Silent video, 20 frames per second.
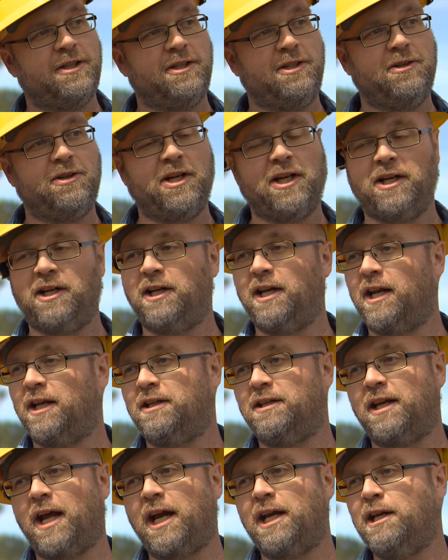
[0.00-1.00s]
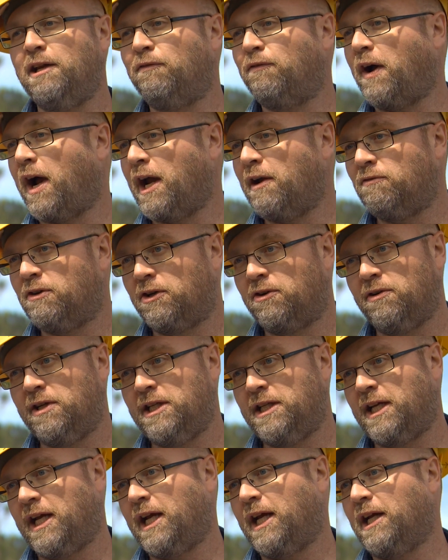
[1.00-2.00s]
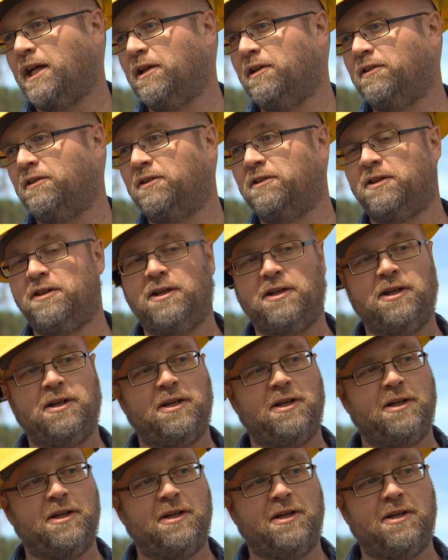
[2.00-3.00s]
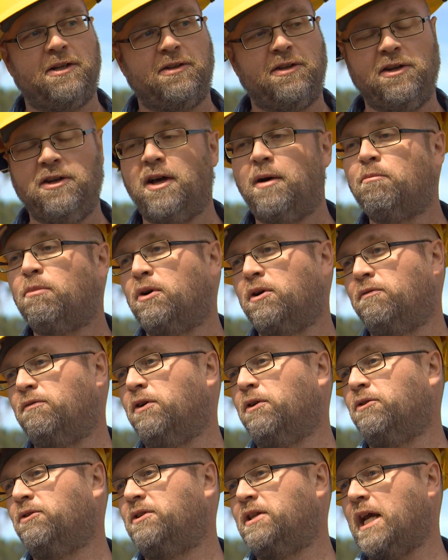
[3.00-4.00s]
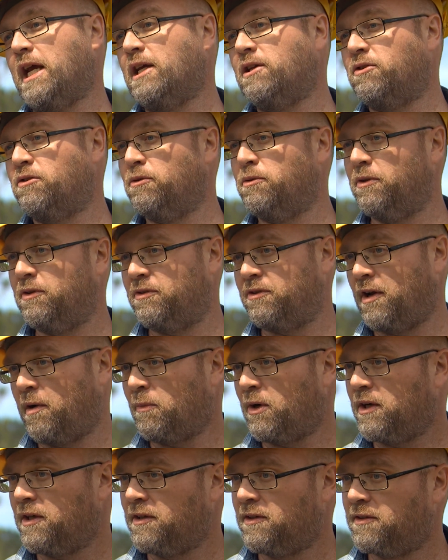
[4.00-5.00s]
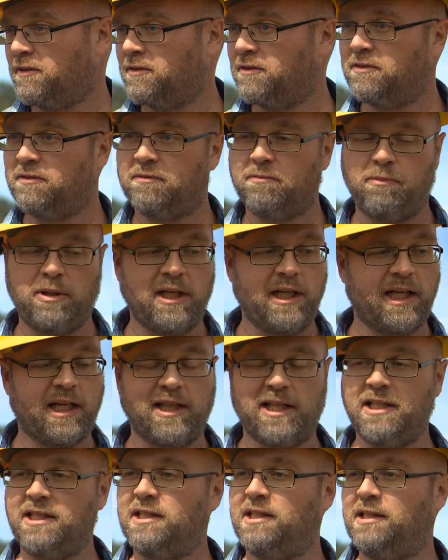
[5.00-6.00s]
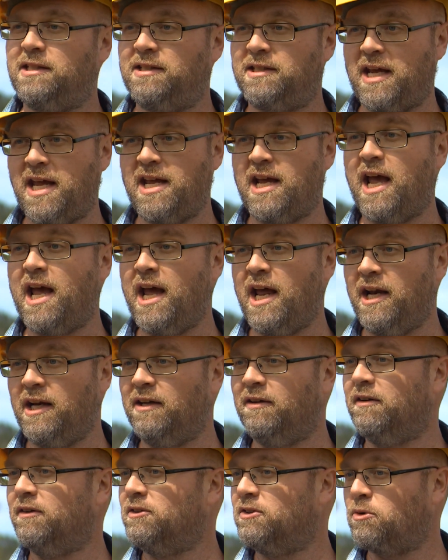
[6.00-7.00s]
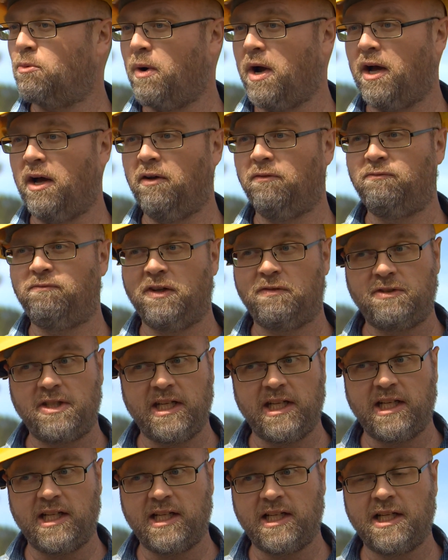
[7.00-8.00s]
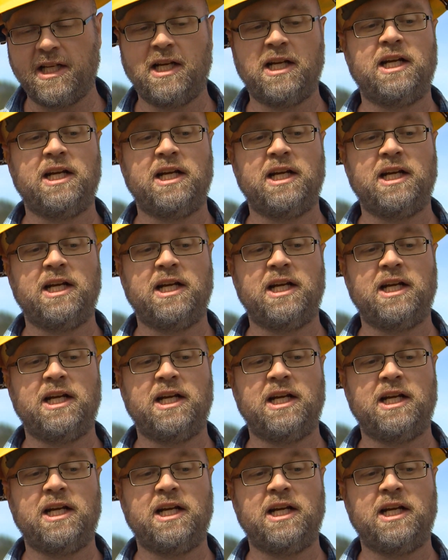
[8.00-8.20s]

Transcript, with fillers: you're getting 95 degree days. The number of those days through the summer being in the 10, 12, 15,